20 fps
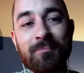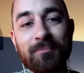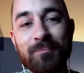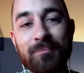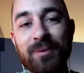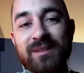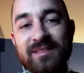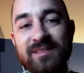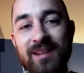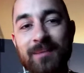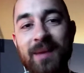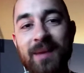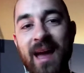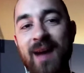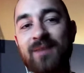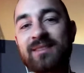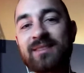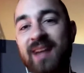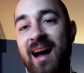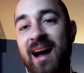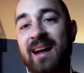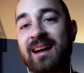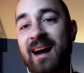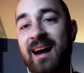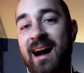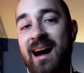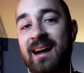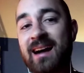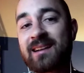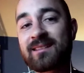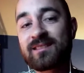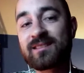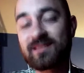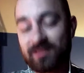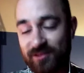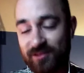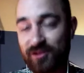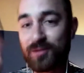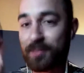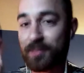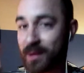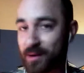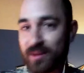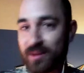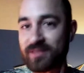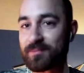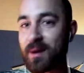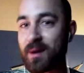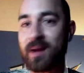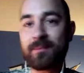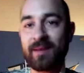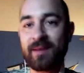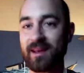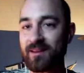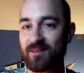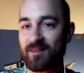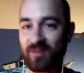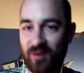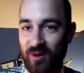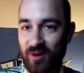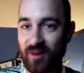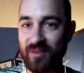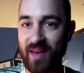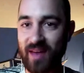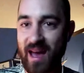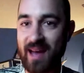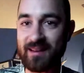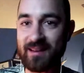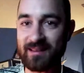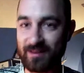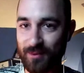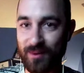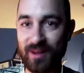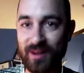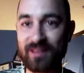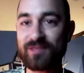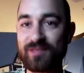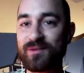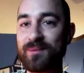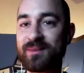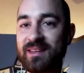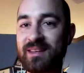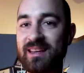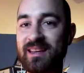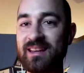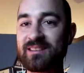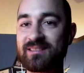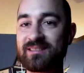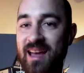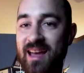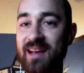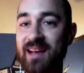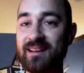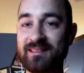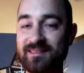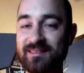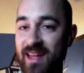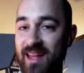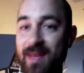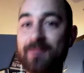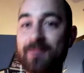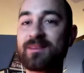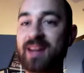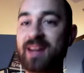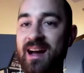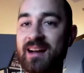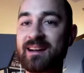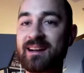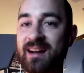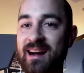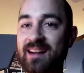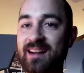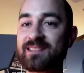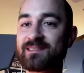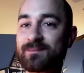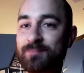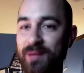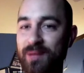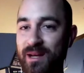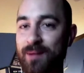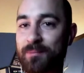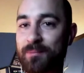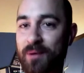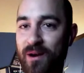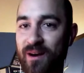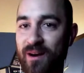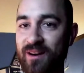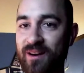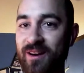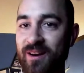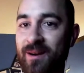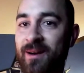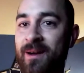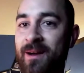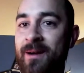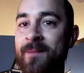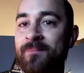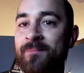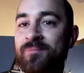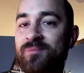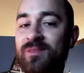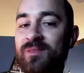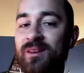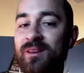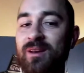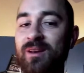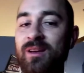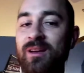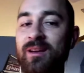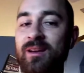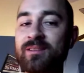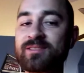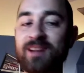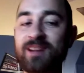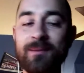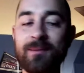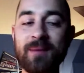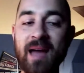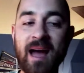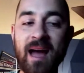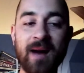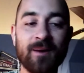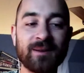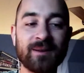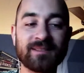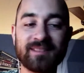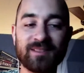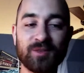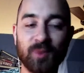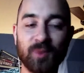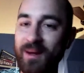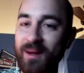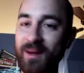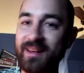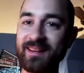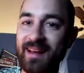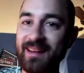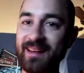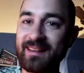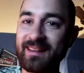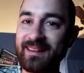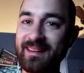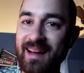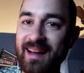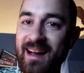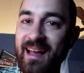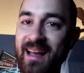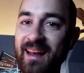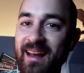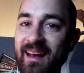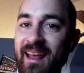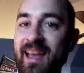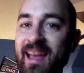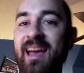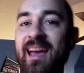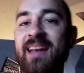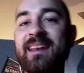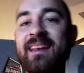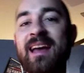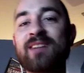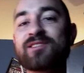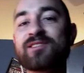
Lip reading: But somehow Doc Ock, Superior Spider-Man, all that, the ones from that same Doc Ock Peter Parker, somehow is in 2099, and